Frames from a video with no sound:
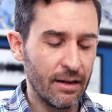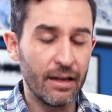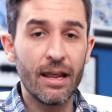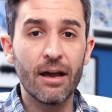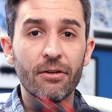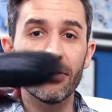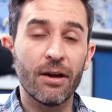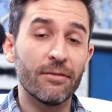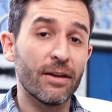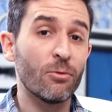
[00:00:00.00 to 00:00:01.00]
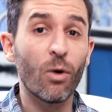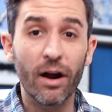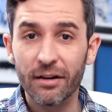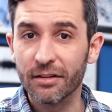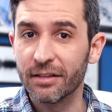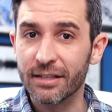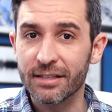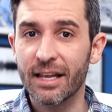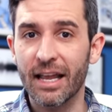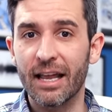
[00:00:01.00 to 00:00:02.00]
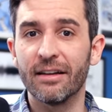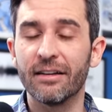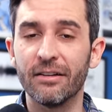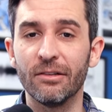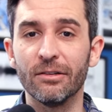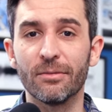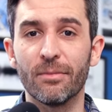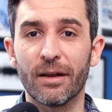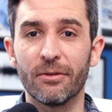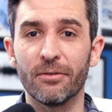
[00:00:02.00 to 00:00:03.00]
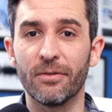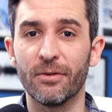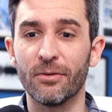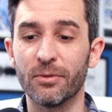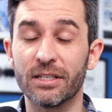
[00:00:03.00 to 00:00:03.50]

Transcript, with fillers: And now you have a wireless handheld microphone,